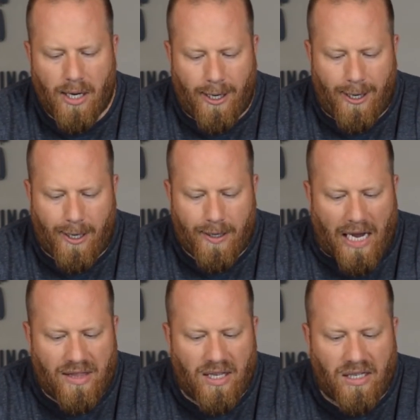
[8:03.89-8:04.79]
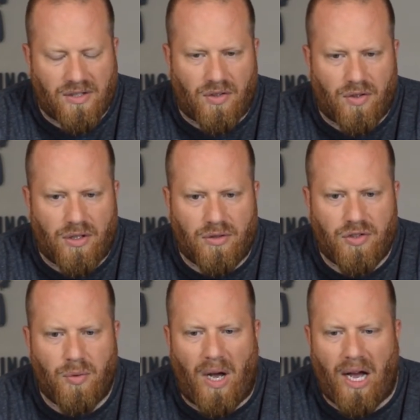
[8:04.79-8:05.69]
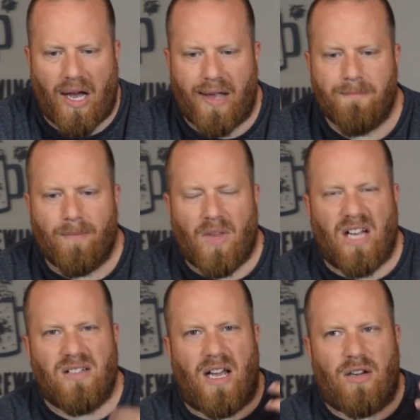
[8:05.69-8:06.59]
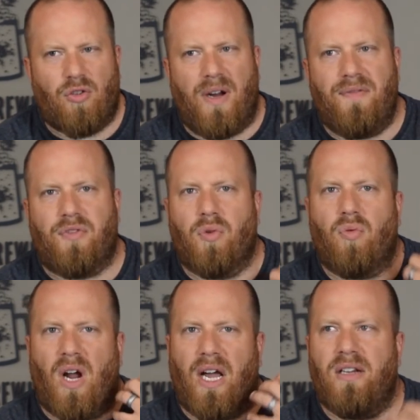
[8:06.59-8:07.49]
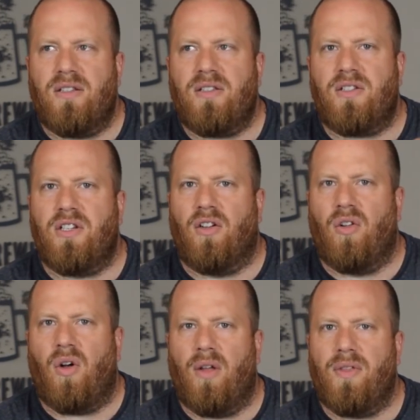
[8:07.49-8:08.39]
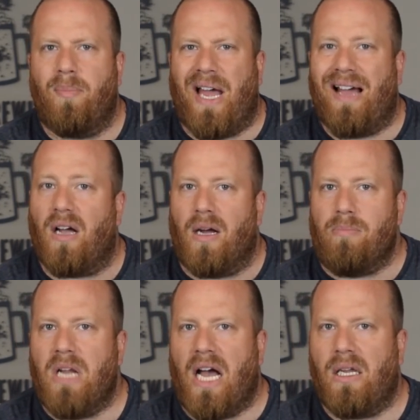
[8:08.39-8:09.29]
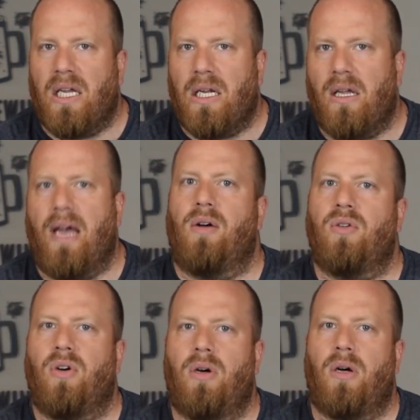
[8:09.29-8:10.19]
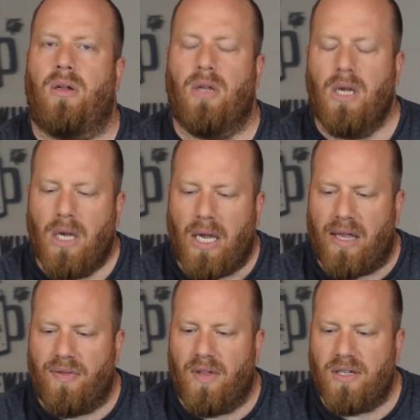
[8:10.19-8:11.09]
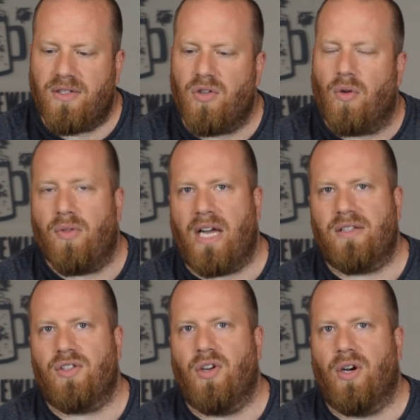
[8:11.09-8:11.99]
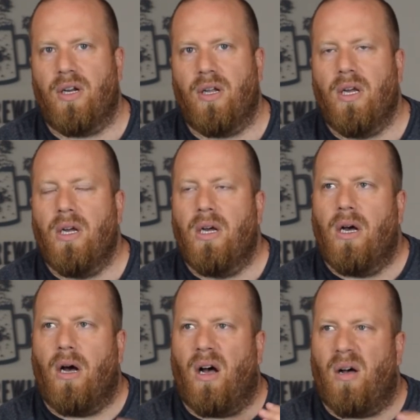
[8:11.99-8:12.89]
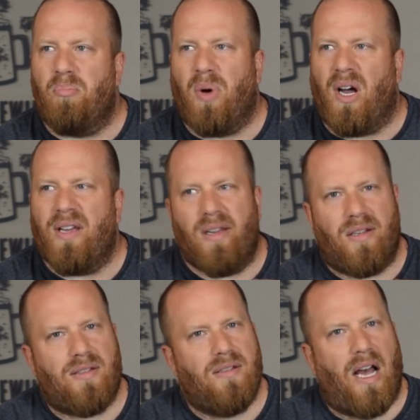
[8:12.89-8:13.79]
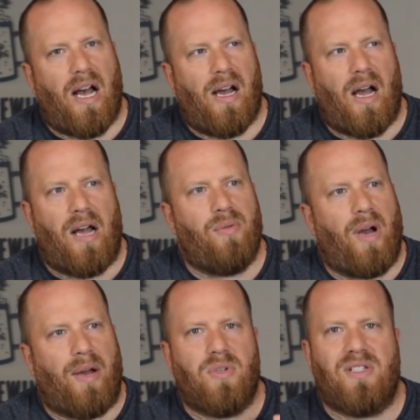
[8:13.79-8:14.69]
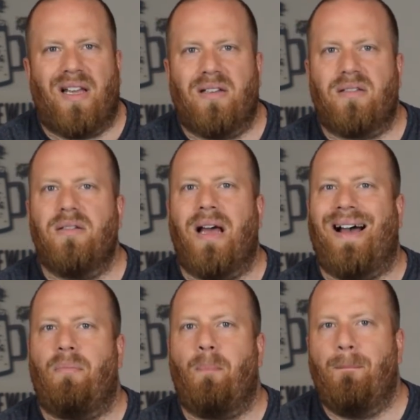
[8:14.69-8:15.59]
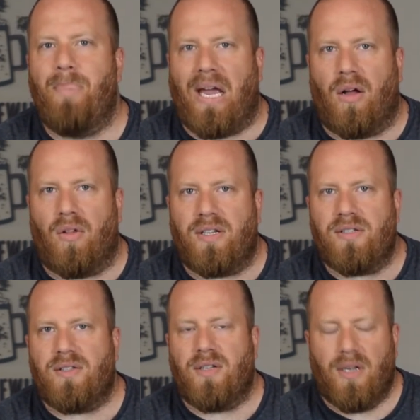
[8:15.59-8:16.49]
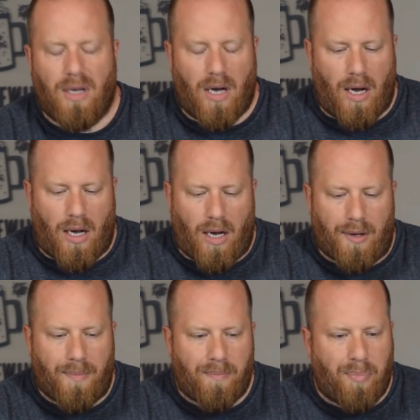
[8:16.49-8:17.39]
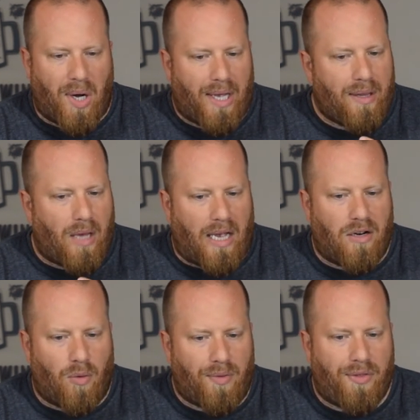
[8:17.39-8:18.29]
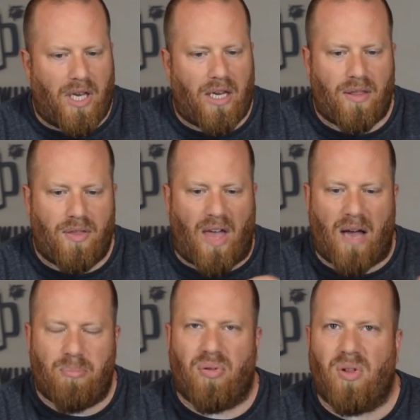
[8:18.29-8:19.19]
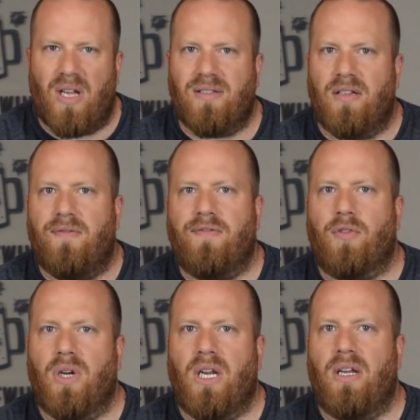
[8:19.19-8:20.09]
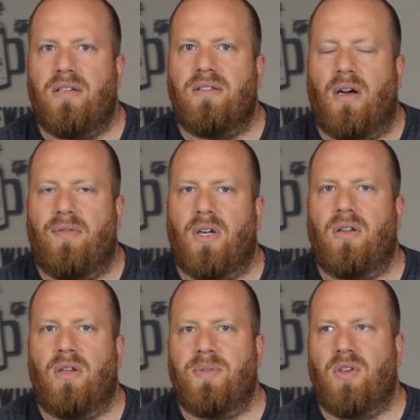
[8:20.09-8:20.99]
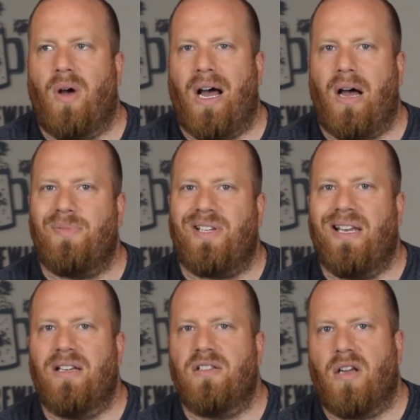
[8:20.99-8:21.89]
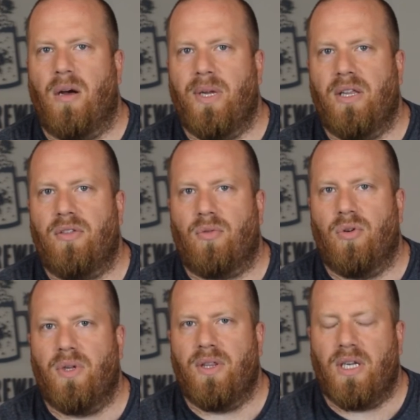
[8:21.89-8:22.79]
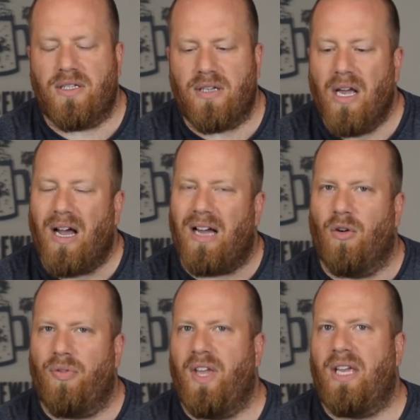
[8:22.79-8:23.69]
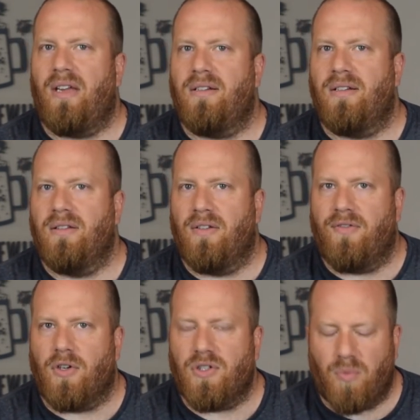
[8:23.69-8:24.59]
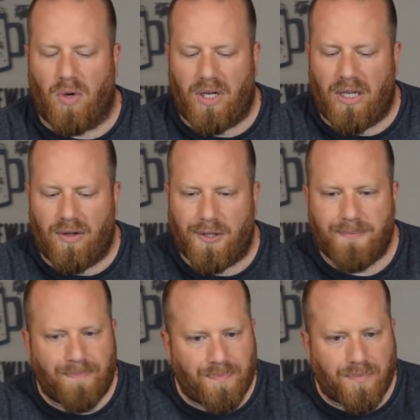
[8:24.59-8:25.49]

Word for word: Uh, I think it's a little too high, as that grapefruit rind is still on the back. I'm not getting alcohol in this, so that's good, uh, but it's not, I, I would say it's not balanced. Uh, but I don't think that pleasant fruitiness of the Calypso hops is coming through in this. I don't think it did in the first one either.